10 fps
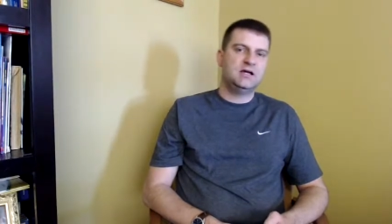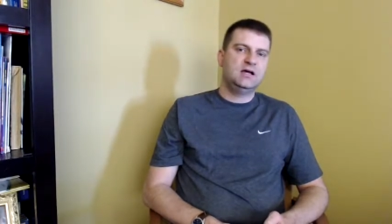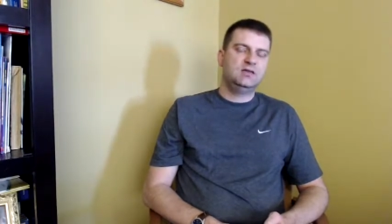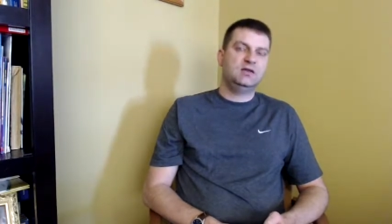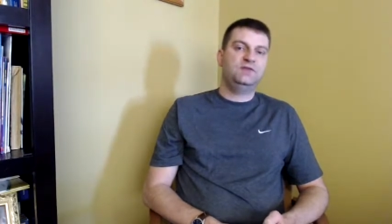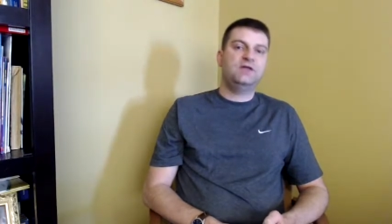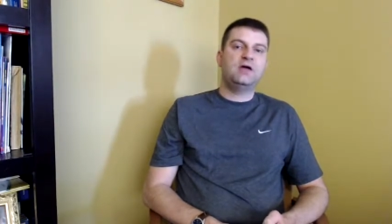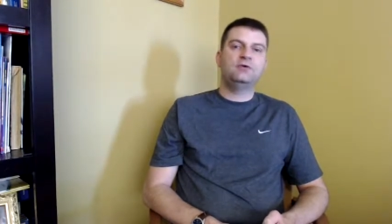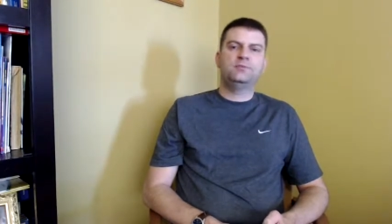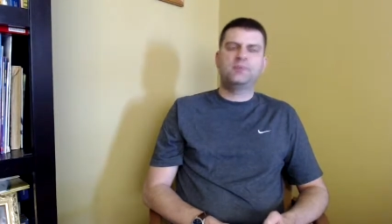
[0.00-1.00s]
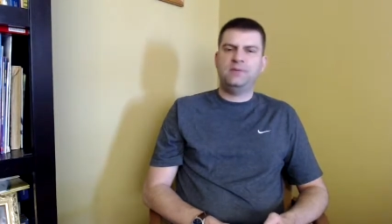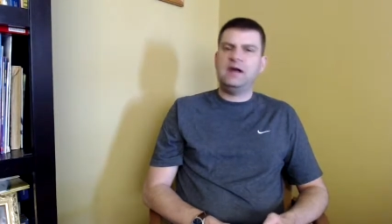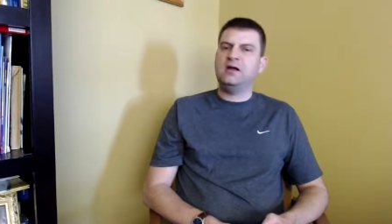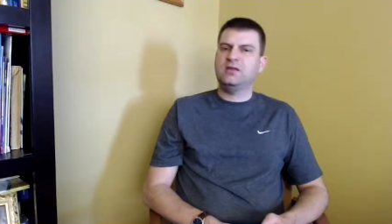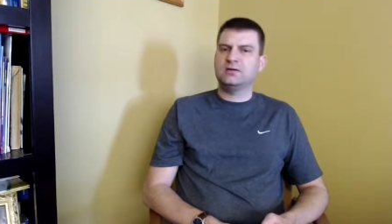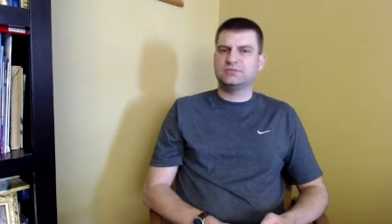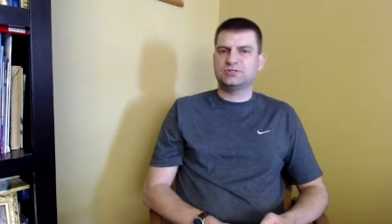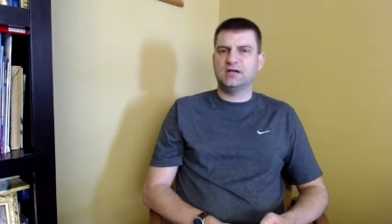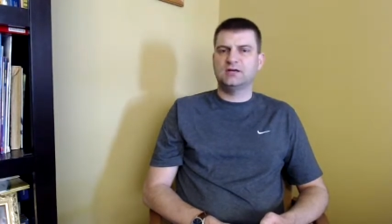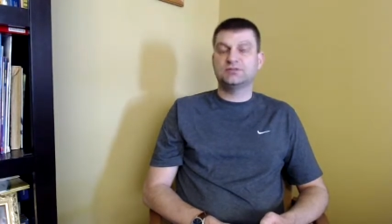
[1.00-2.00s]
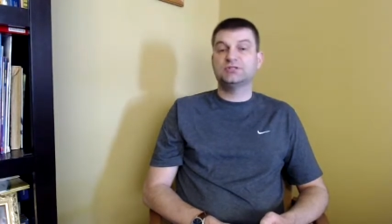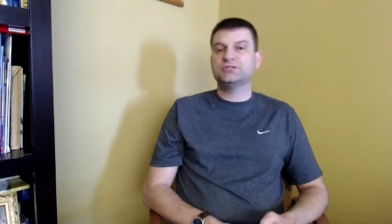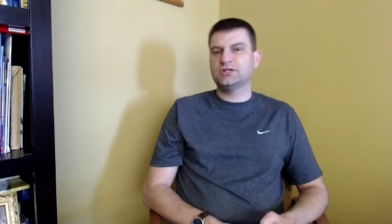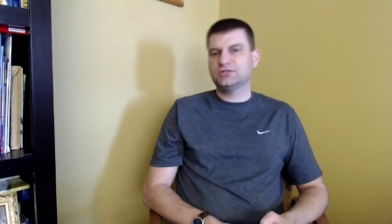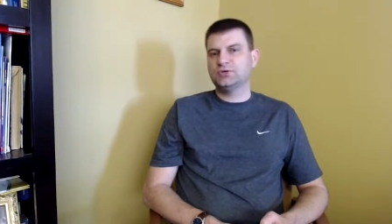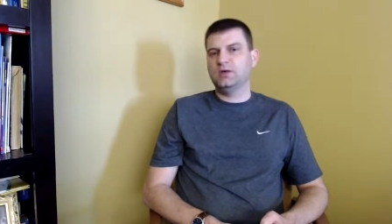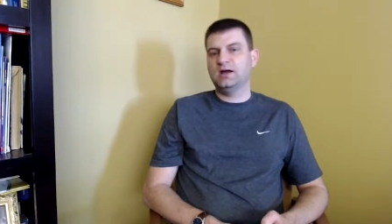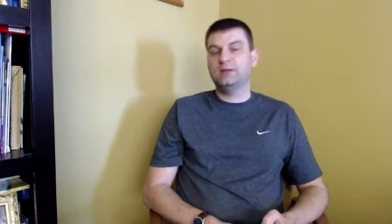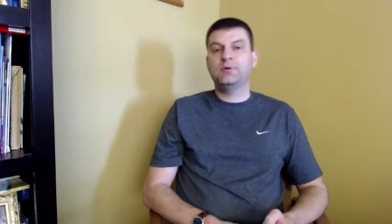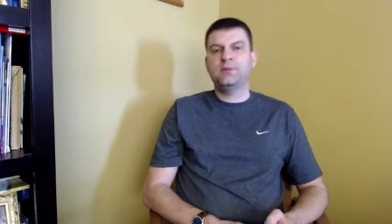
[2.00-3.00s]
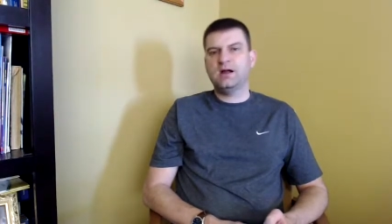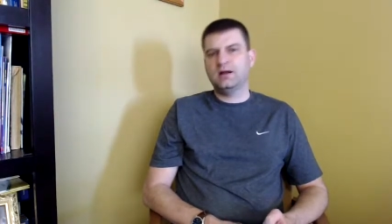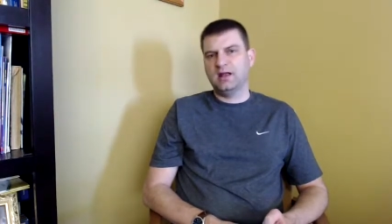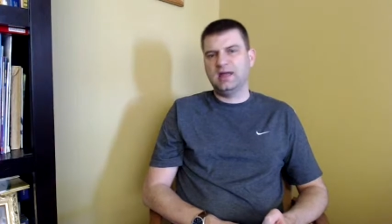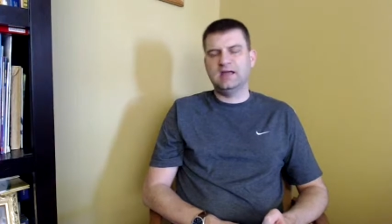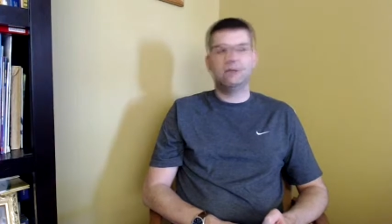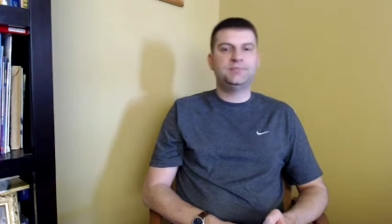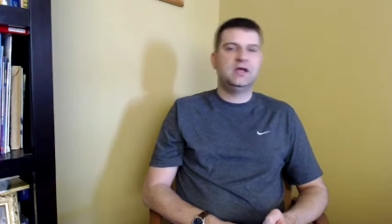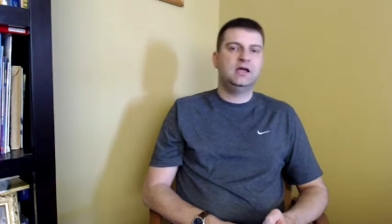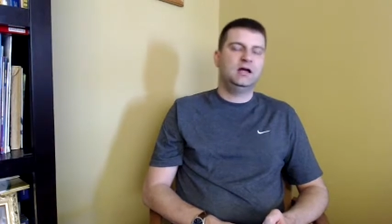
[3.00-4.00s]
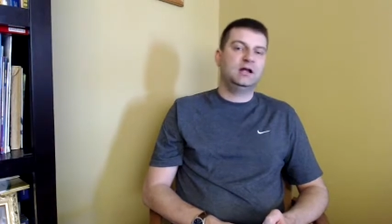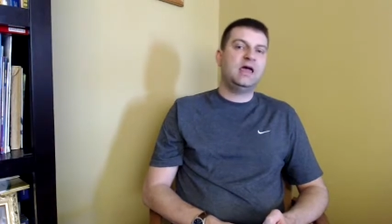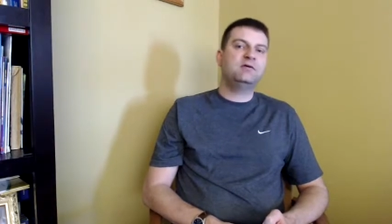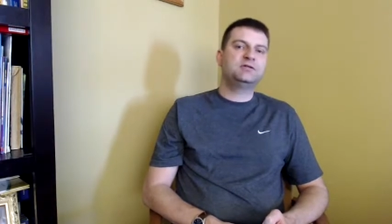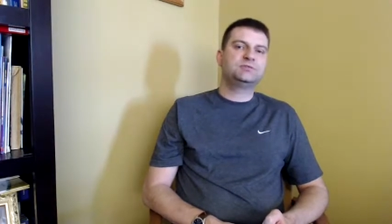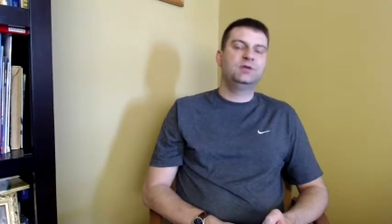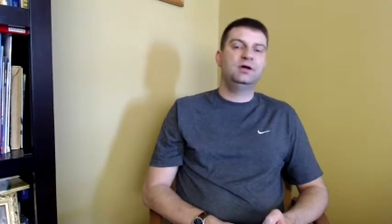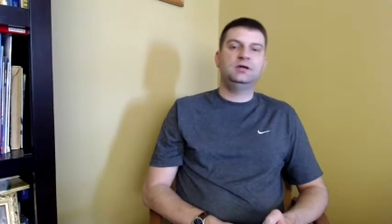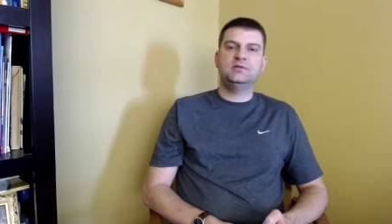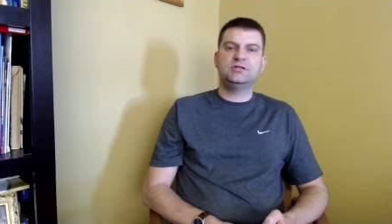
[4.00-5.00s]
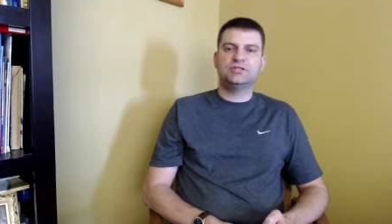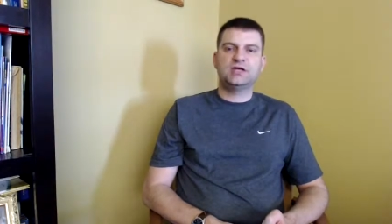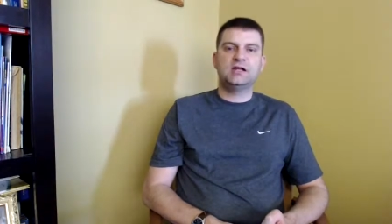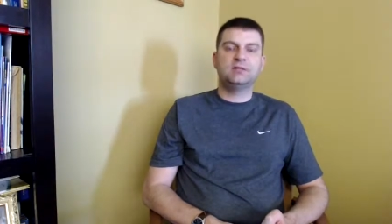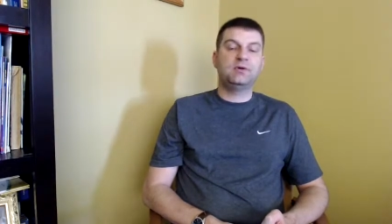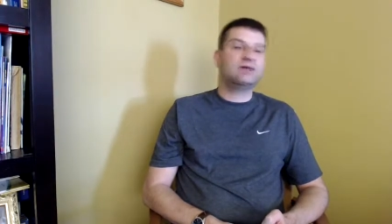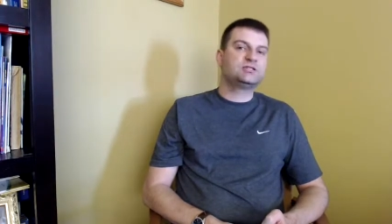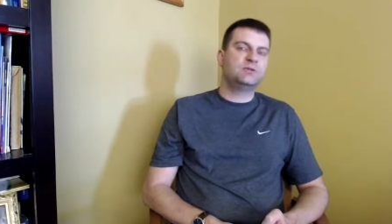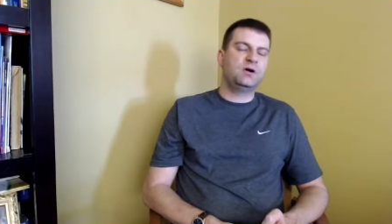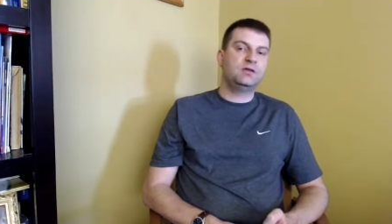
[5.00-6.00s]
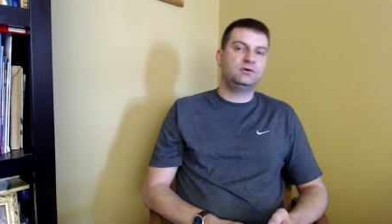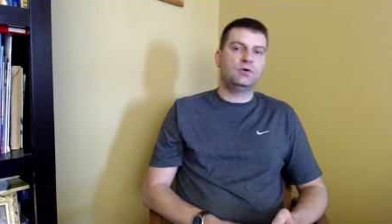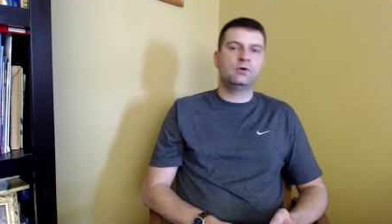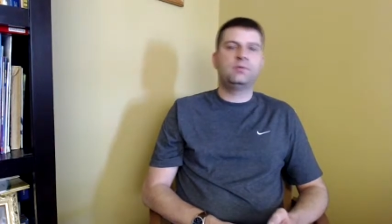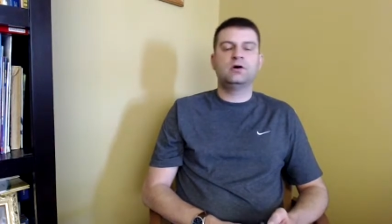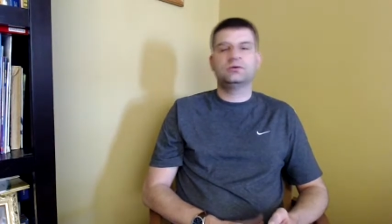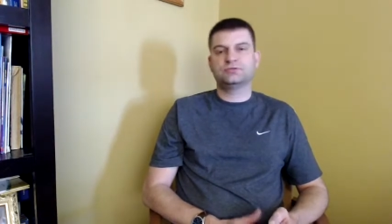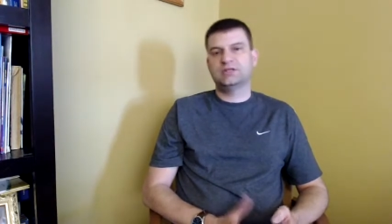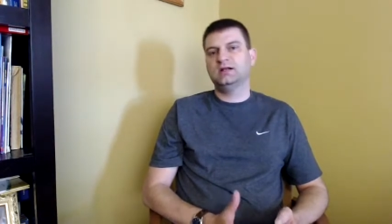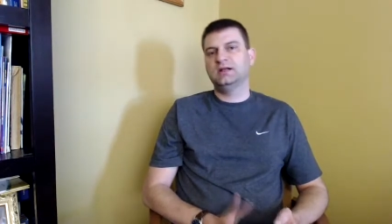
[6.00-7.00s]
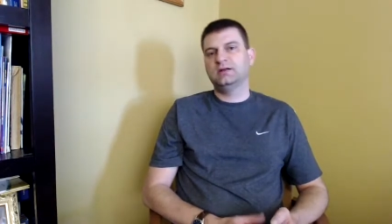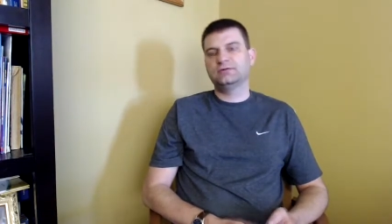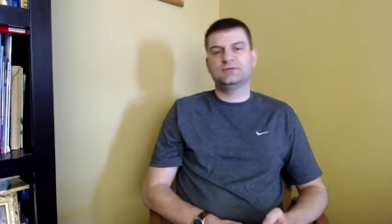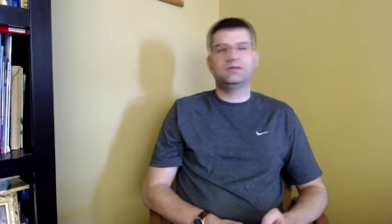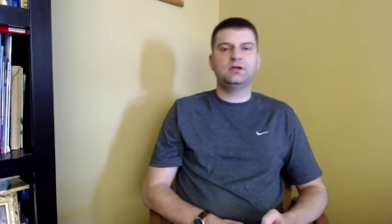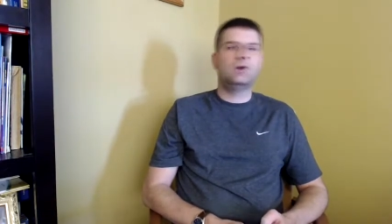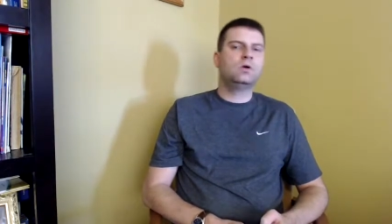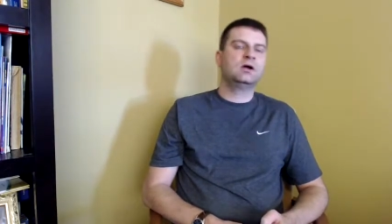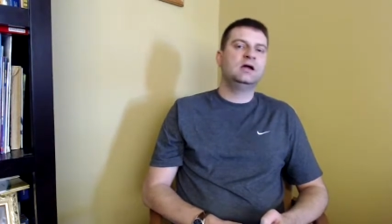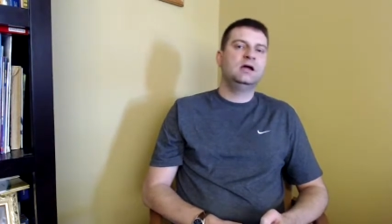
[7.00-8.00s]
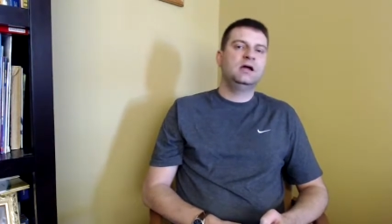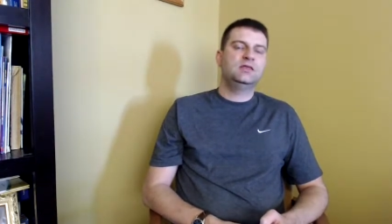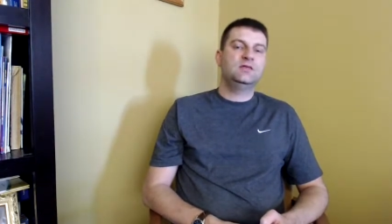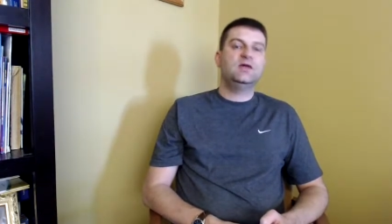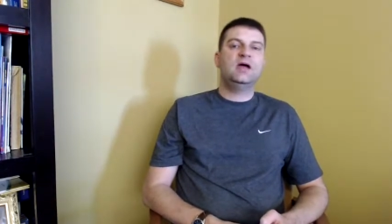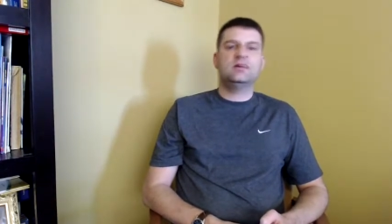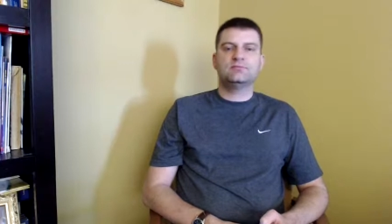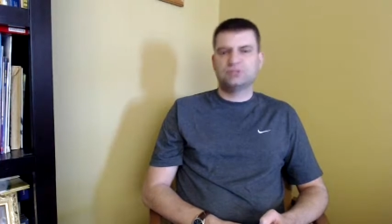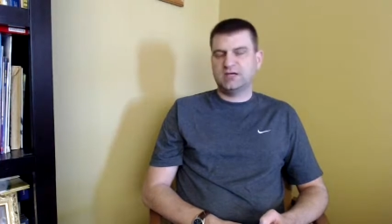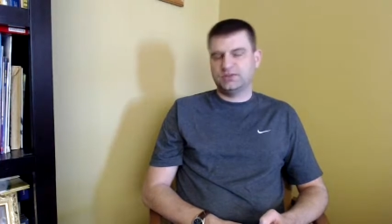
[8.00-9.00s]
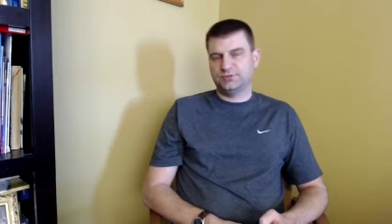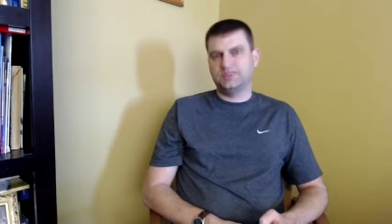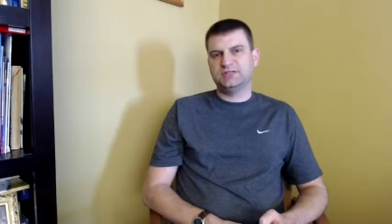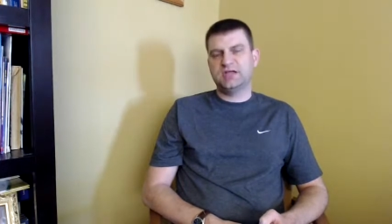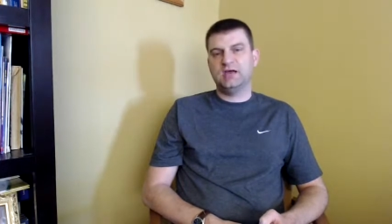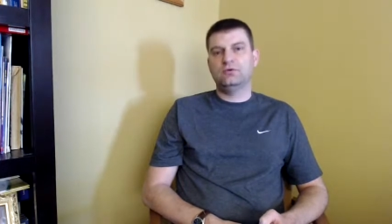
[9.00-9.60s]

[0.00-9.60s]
that if they would prepare themselves in such a way, prepare a lamb and allow its blood to be shed and placed upon the doorpost and the lintels of the door, then they themselves will be saved.